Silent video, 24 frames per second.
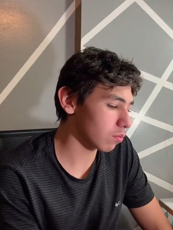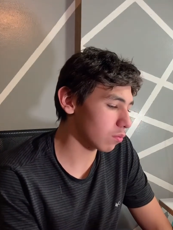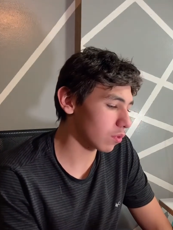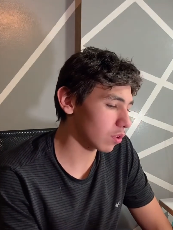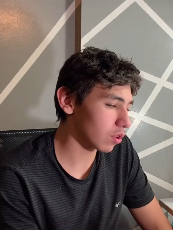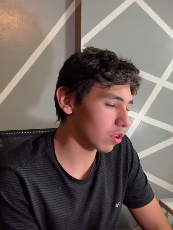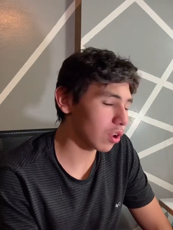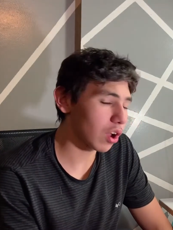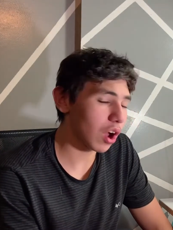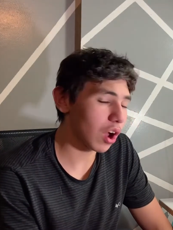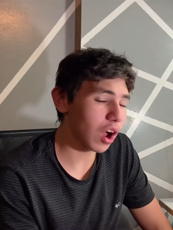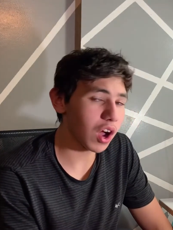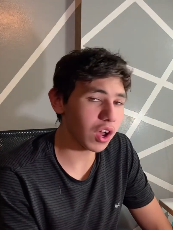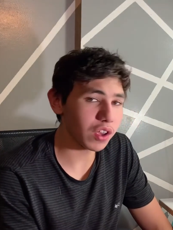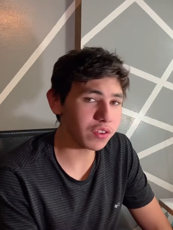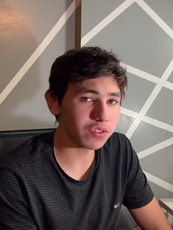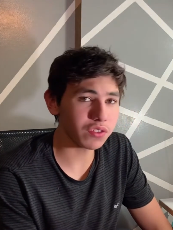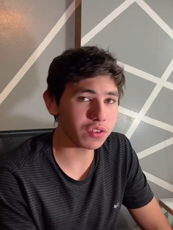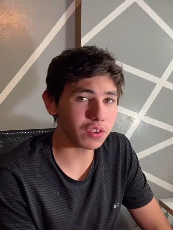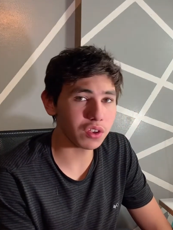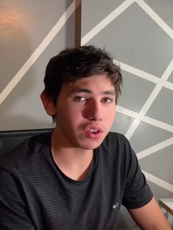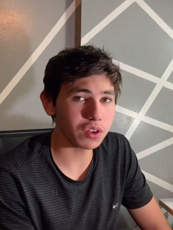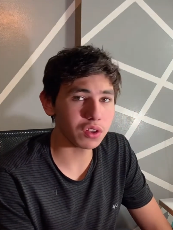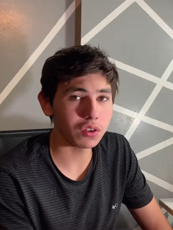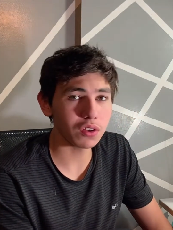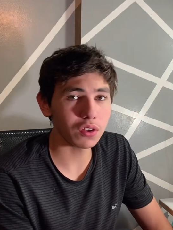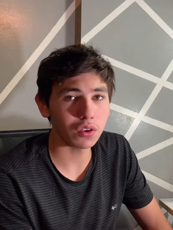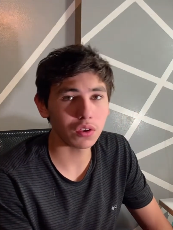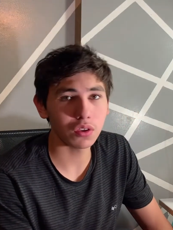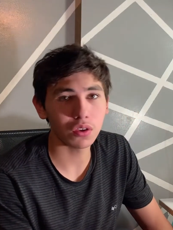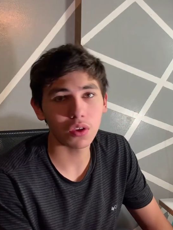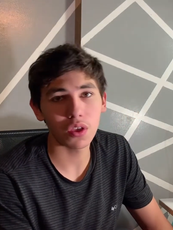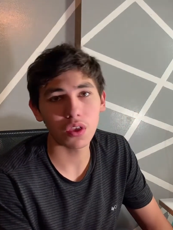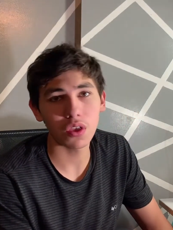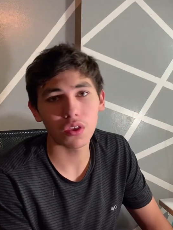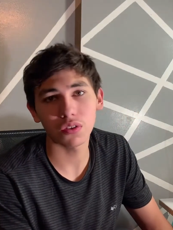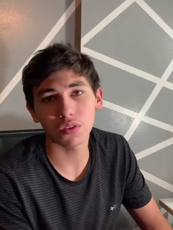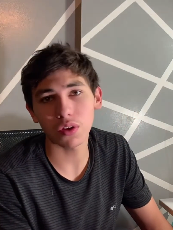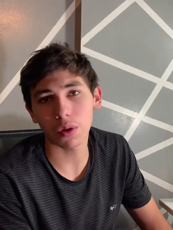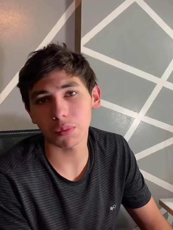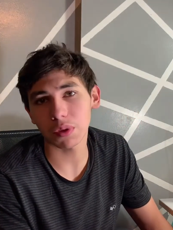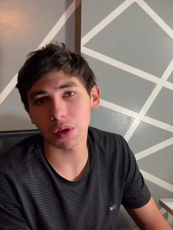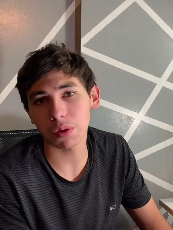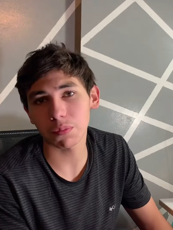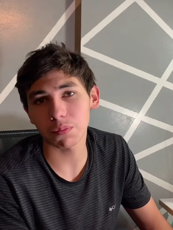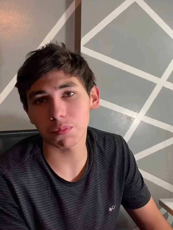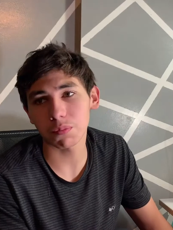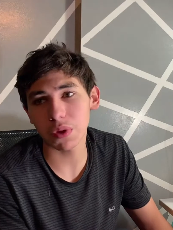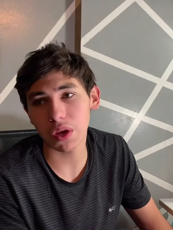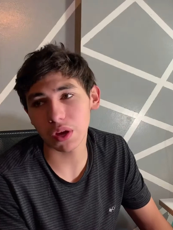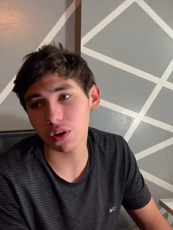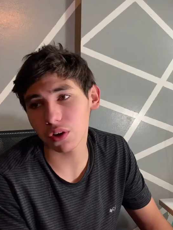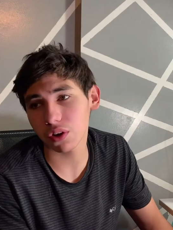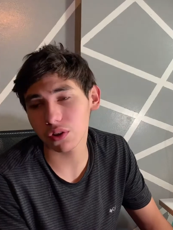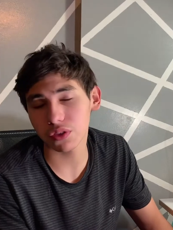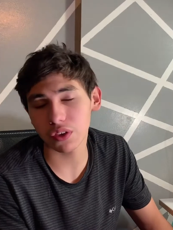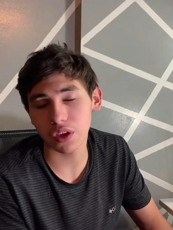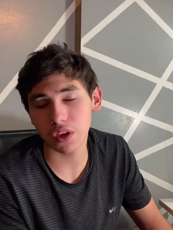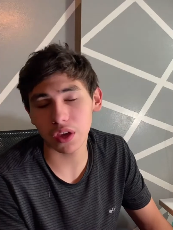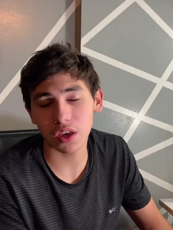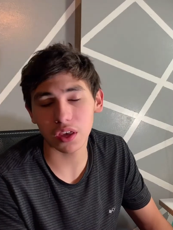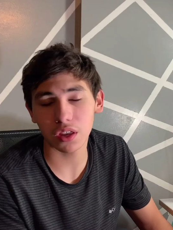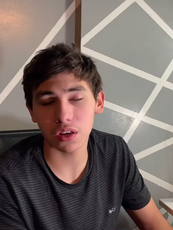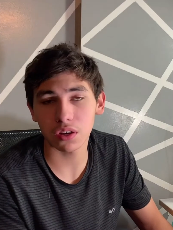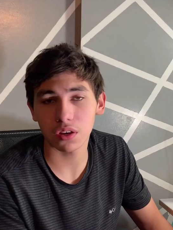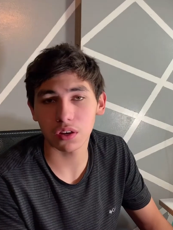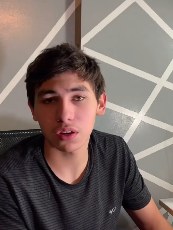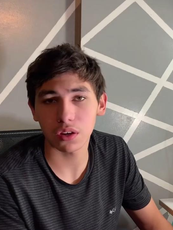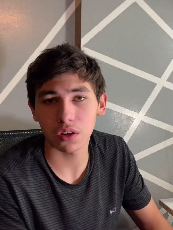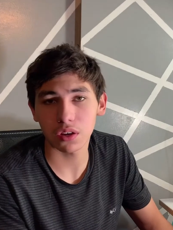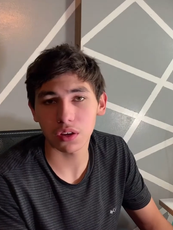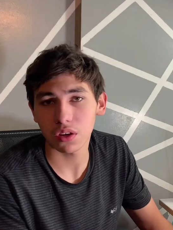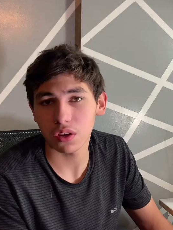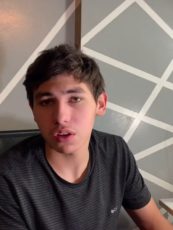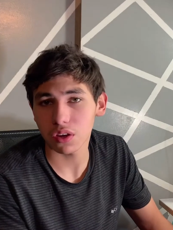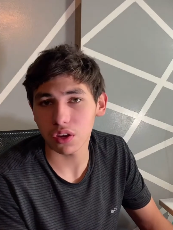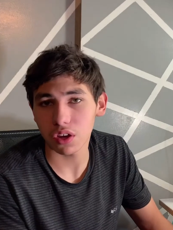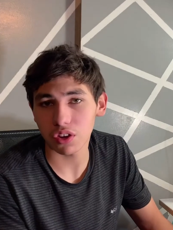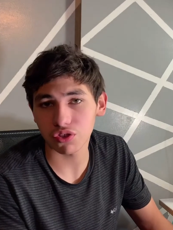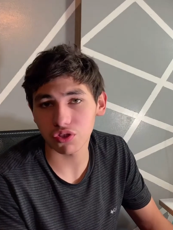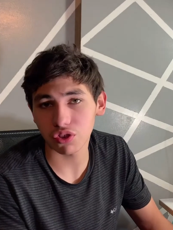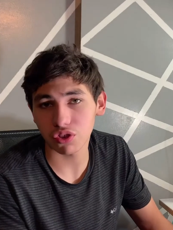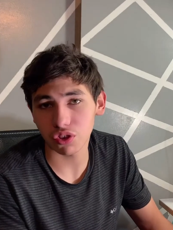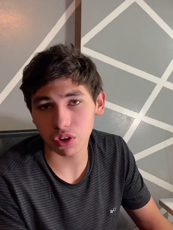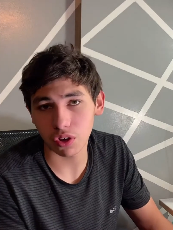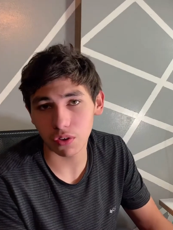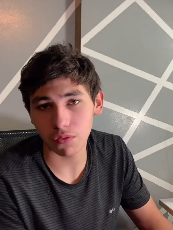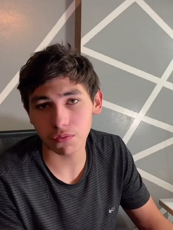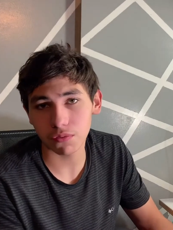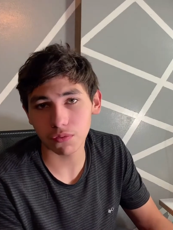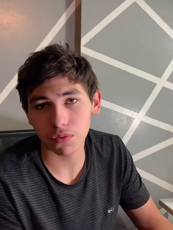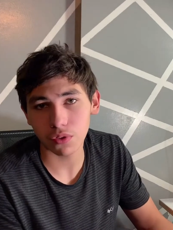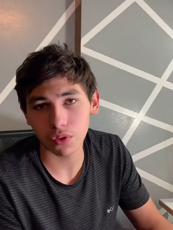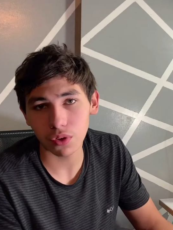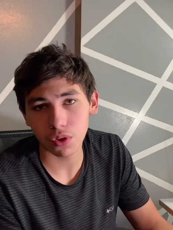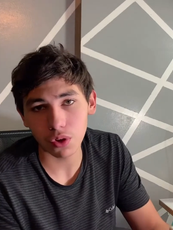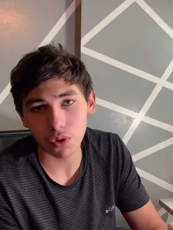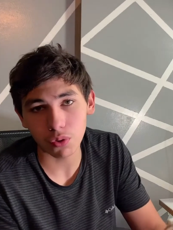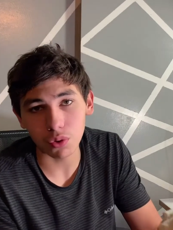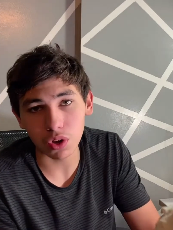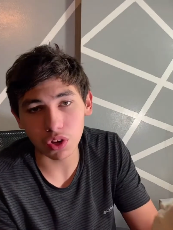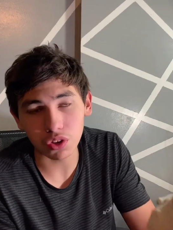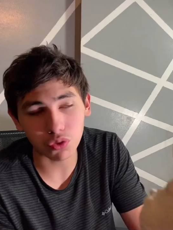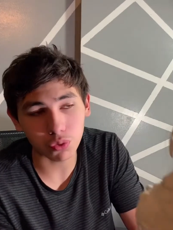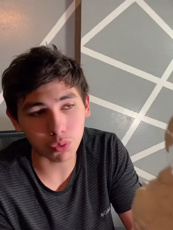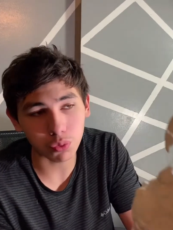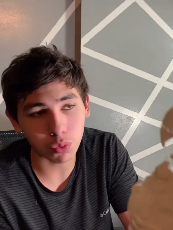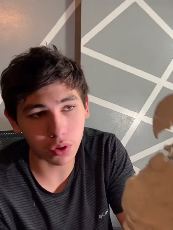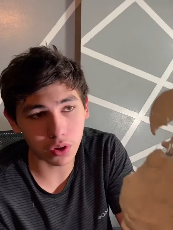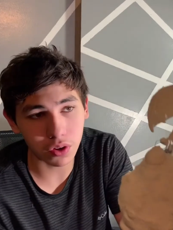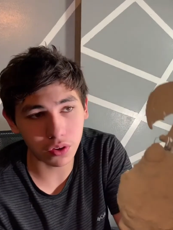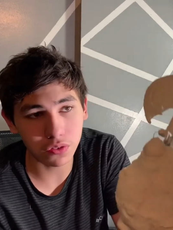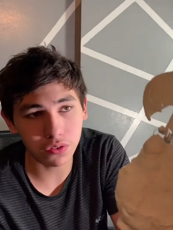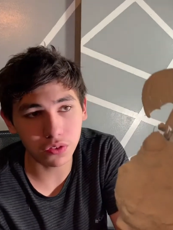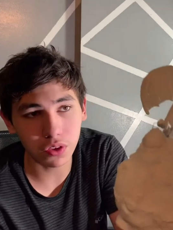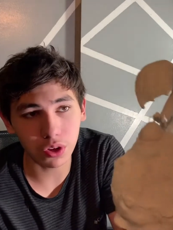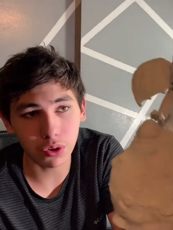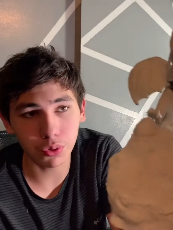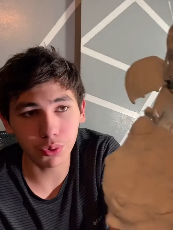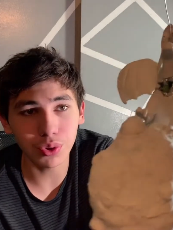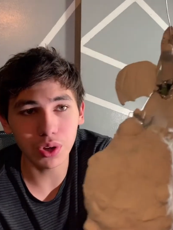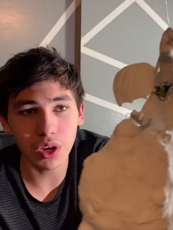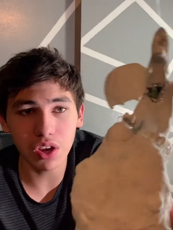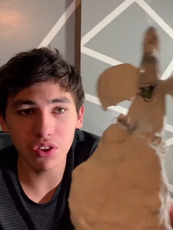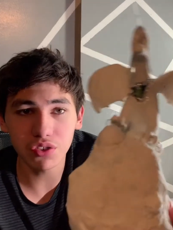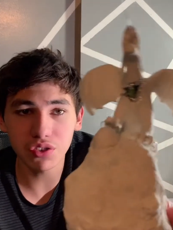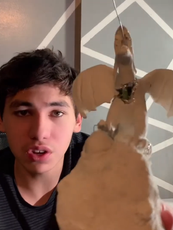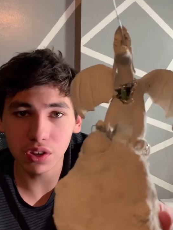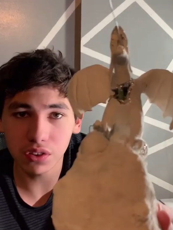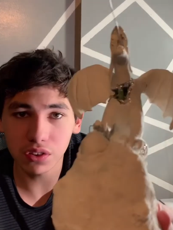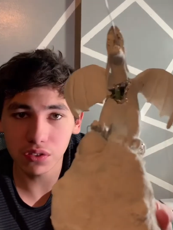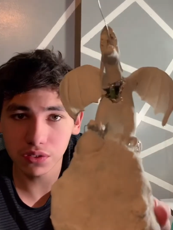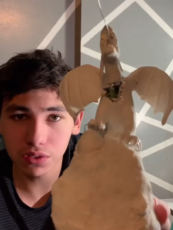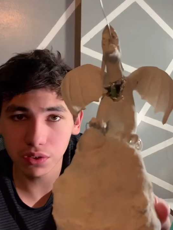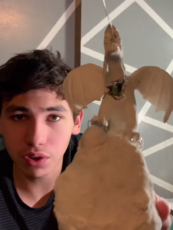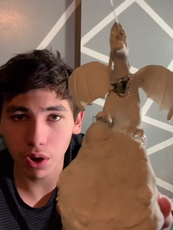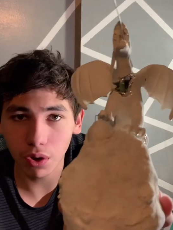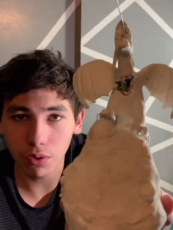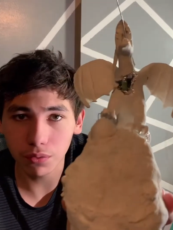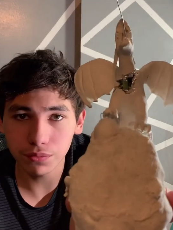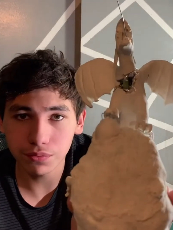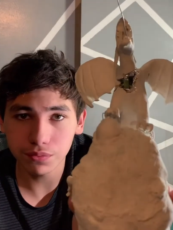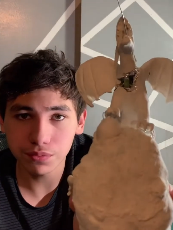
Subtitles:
costed something bigger than it should have, which was the creation itself.